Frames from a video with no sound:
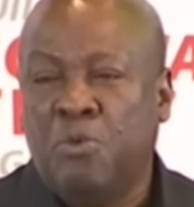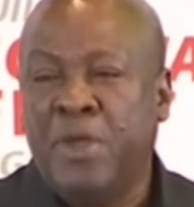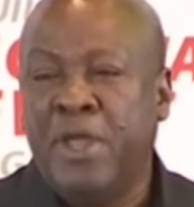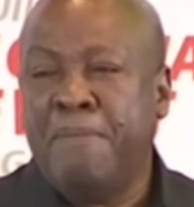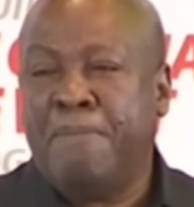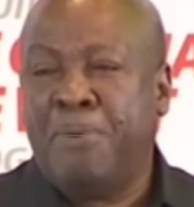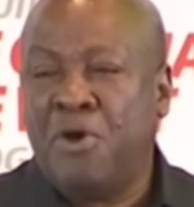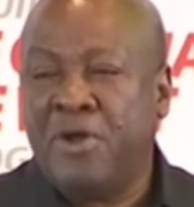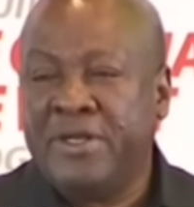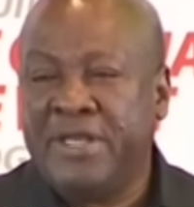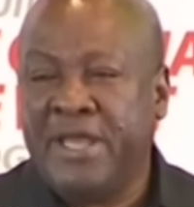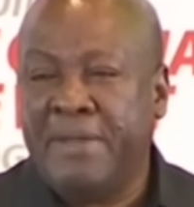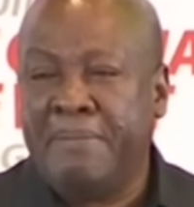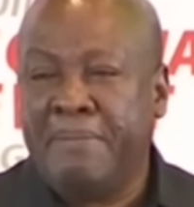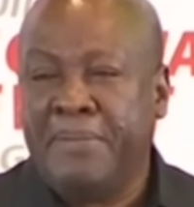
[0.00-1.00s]
We
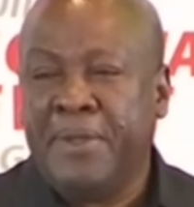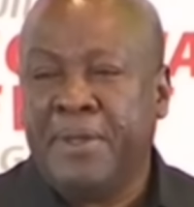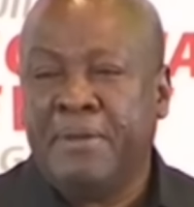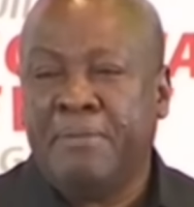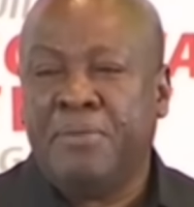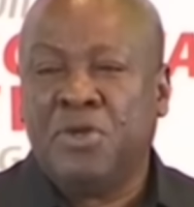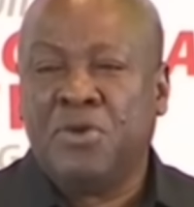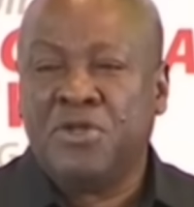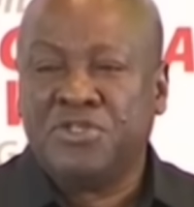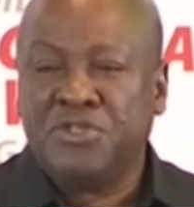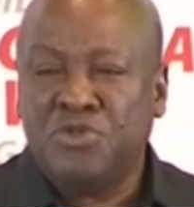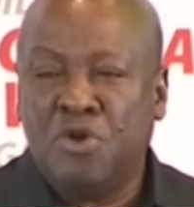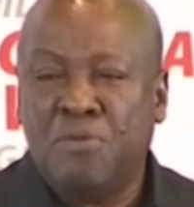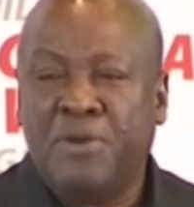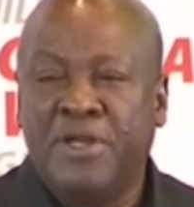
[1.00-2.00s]
import them
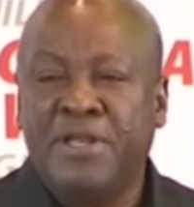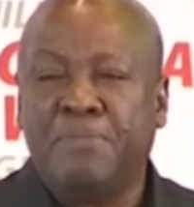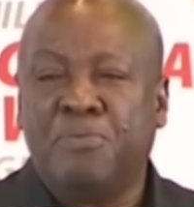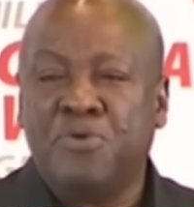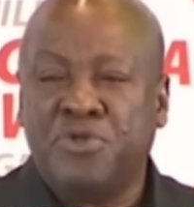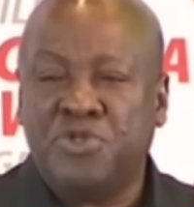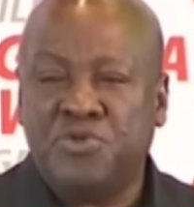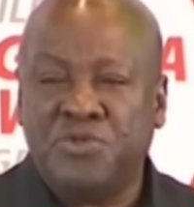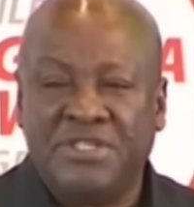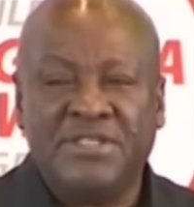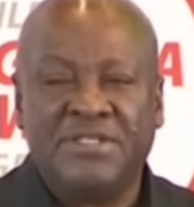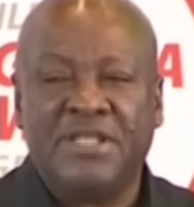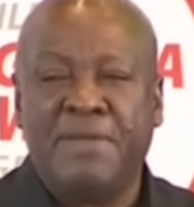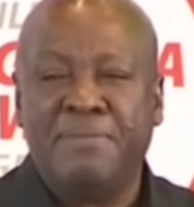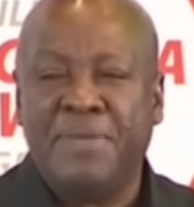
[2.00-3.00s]
because nobody
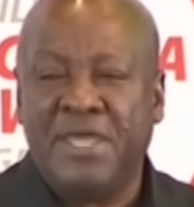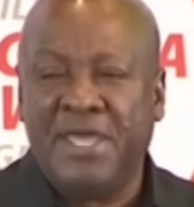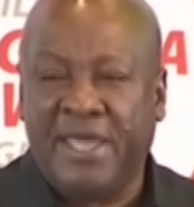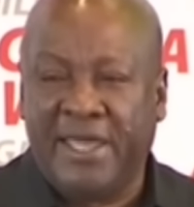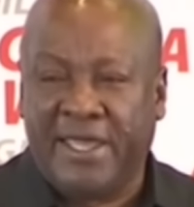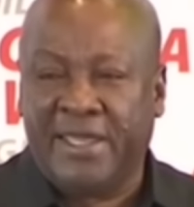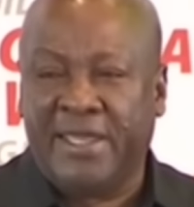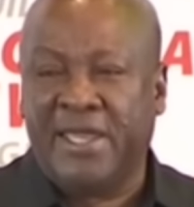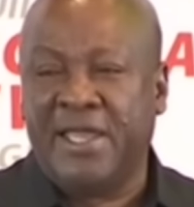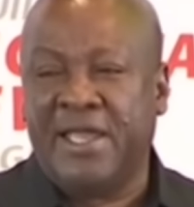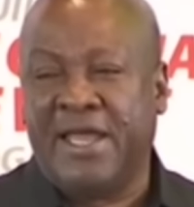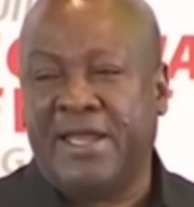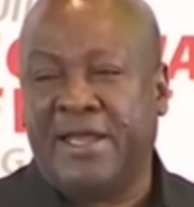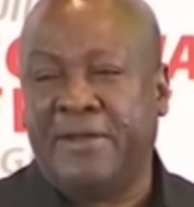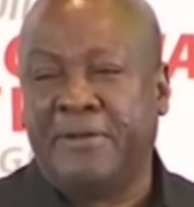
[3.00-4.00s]
produces them here
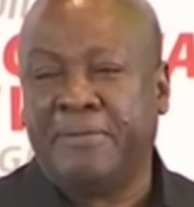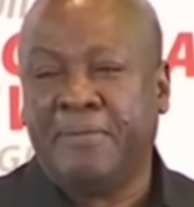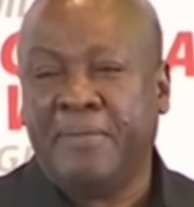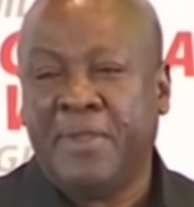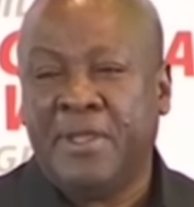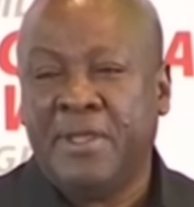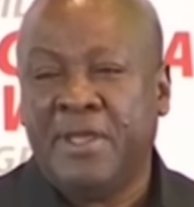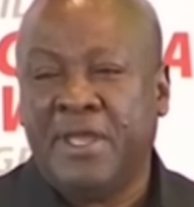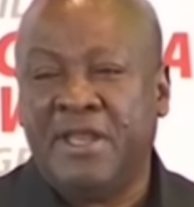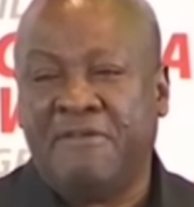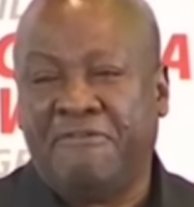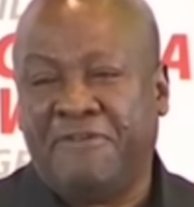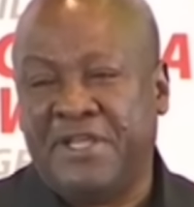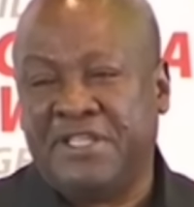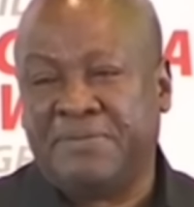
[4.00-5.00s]
in Ghana
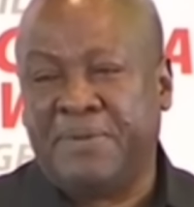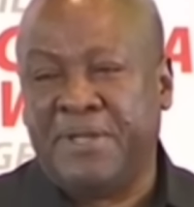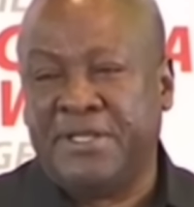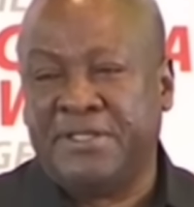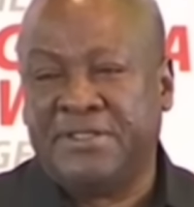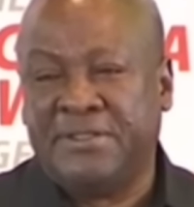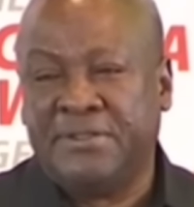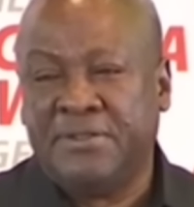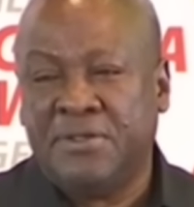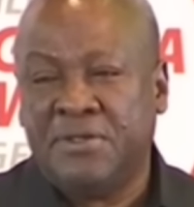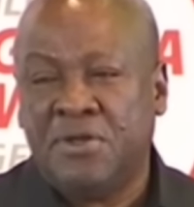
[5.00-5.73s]
in the first place,